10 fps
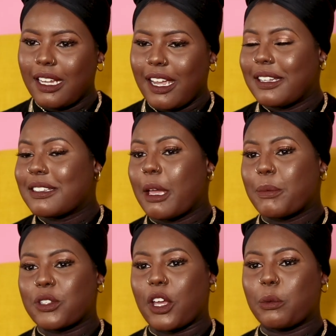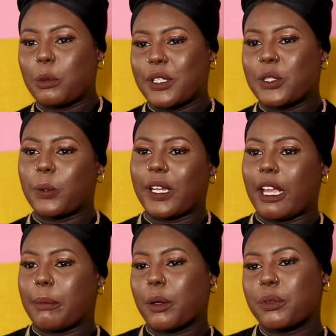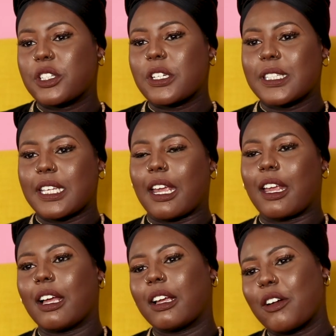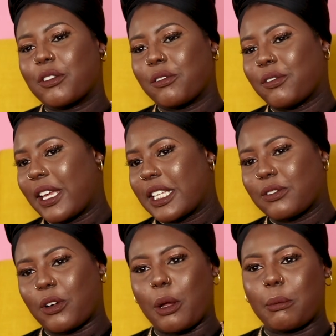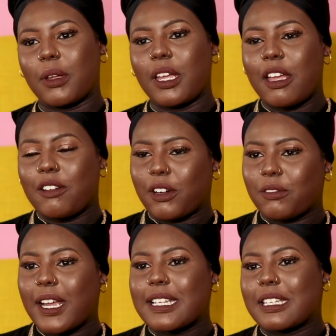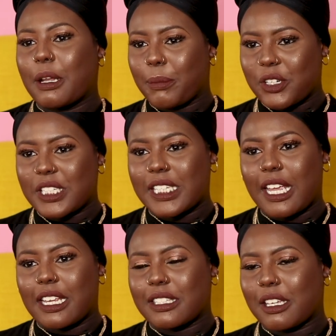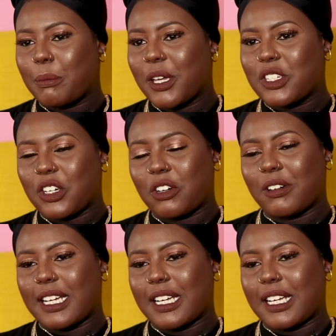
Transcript: In this episode, we'll be talking about producing and covering things from fundraising and budgeting to pitching your